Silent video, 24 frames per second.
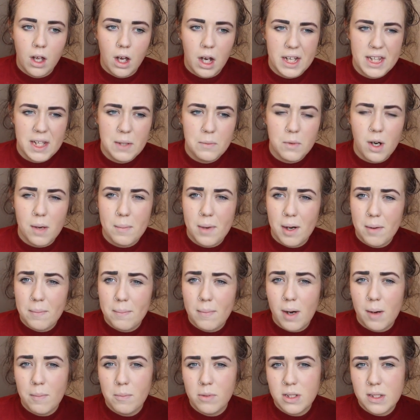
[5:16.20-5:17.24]
I think while my
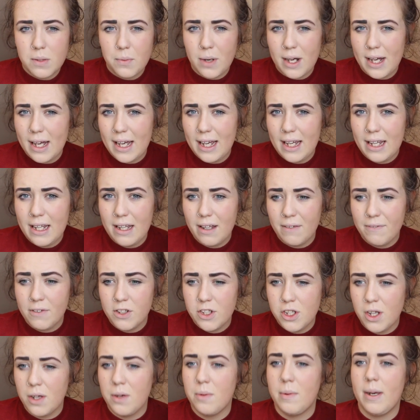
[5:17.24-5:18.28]
mum was away for
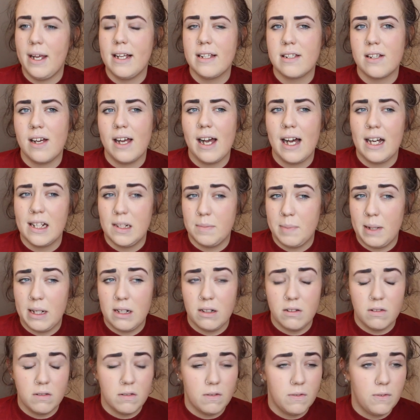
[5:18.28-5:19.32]
2 weeks, I had
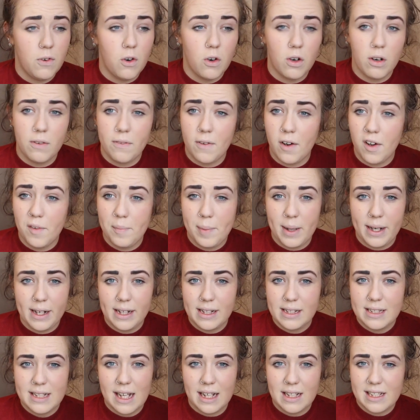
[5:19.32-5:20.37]
about 4 or 5
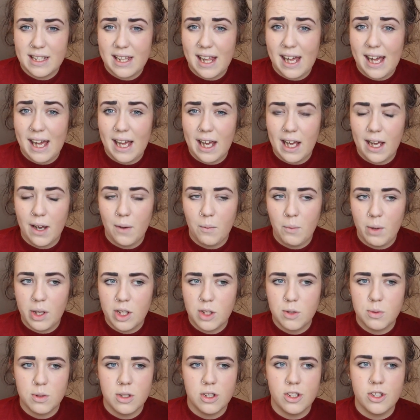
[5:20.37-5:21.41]
panic attacks there,
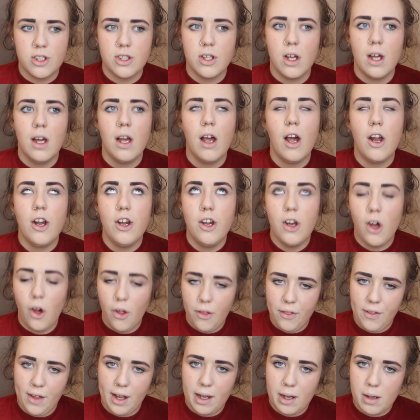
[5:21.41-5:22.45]
which was
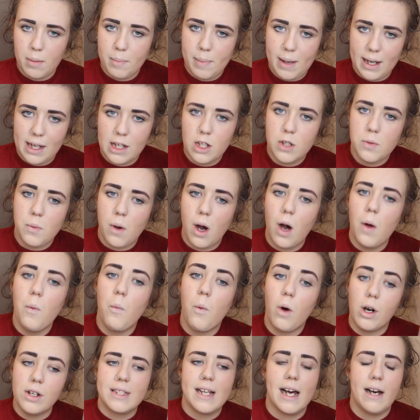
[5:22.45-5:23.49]
nothing compared to what I
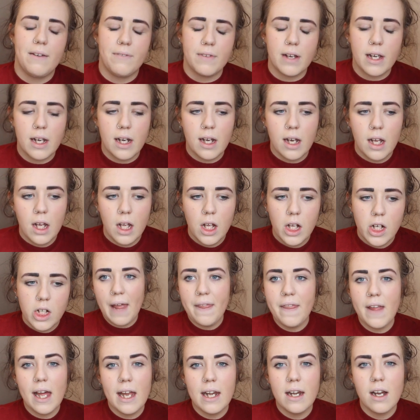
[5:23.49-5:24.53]
was having.
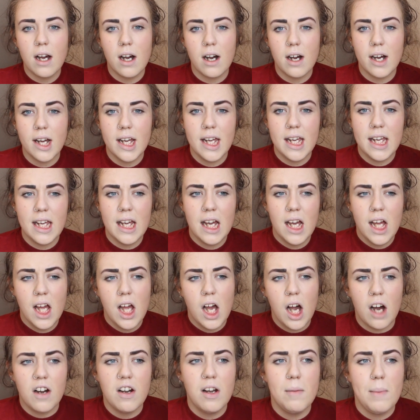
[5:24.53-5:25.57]
And then I
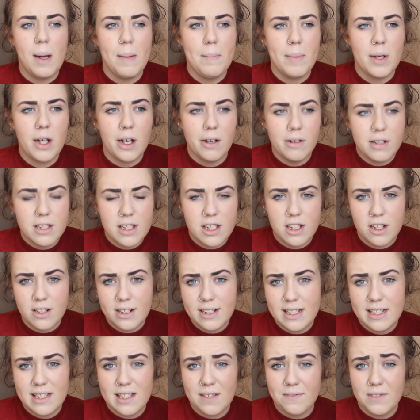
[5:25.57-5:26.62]
remember going to the
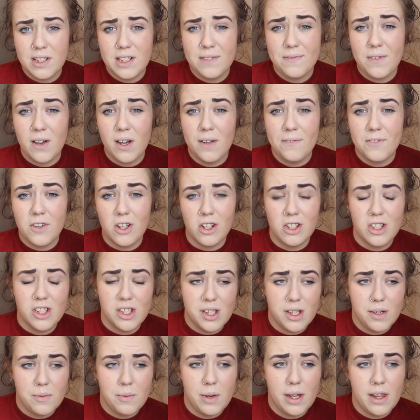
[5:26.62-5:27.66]
1975
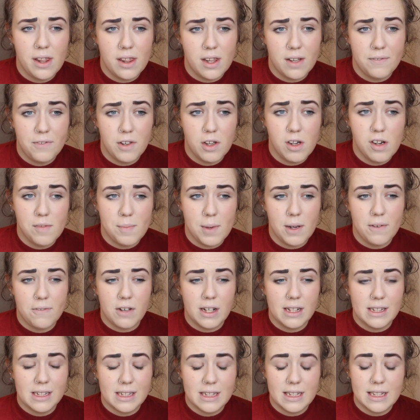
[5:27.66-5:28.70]
concert with a few of my
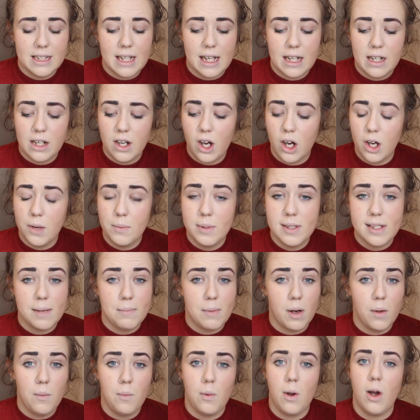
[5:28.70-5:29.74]
friends, and I was at
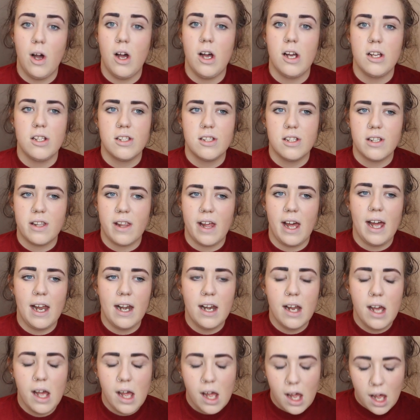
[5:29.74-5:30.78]
my worst
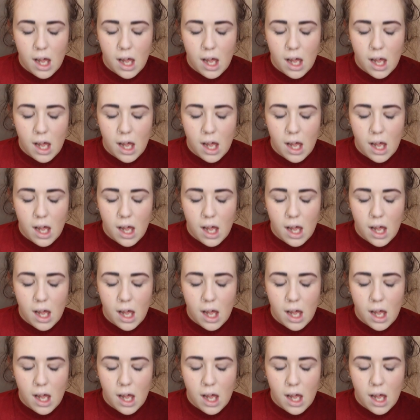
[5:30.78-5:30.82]
then.